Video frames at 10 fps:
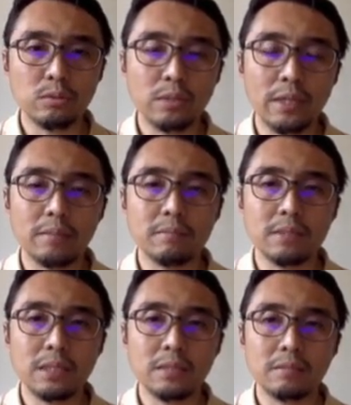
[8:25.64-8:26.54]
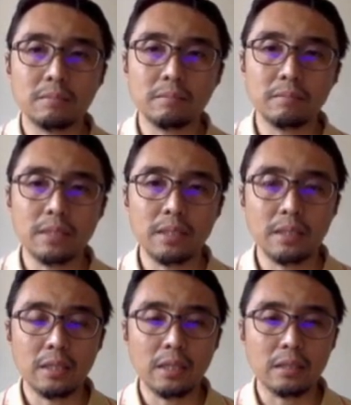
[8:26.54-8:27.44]
can just
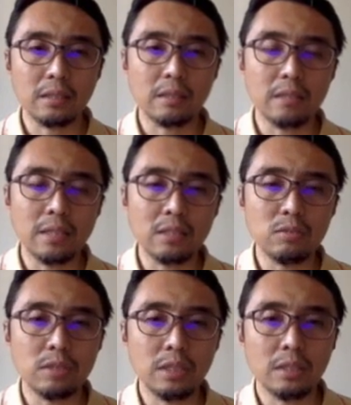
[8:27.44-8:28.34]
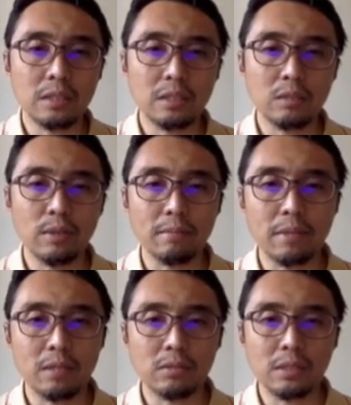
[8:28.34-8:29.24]
be run using a web
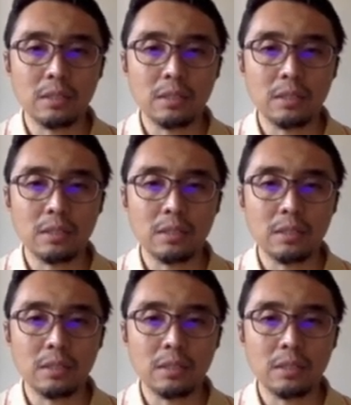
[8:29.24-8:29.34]
browser,